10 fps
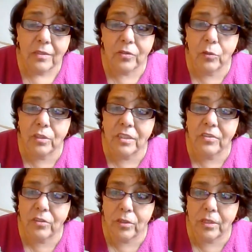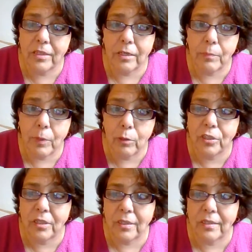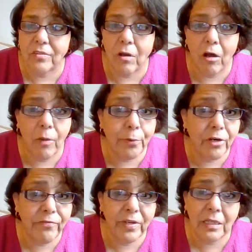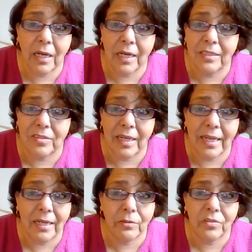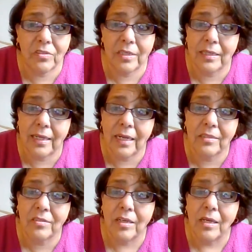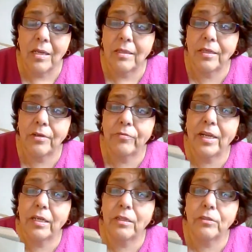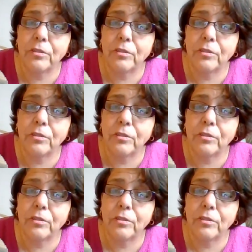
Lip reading: So she stood there motionless, all perfect lines and angles set against the irregular